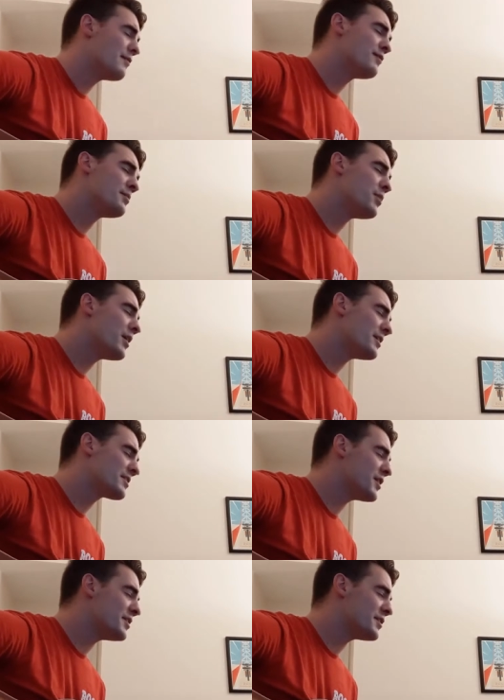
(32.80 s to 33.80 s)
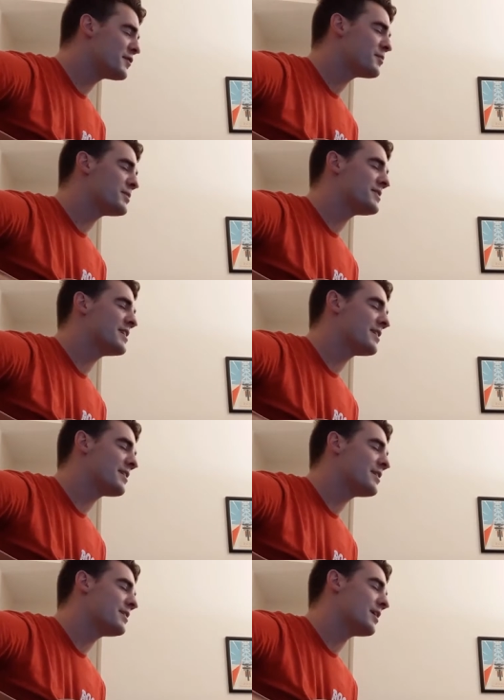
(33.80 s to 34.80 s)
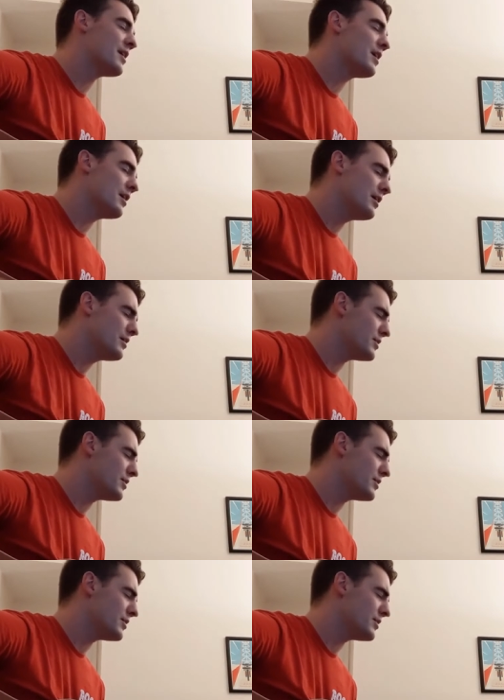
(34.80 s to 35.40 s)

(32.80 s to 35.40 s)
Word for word: Everybody's crazy for pretending they're not.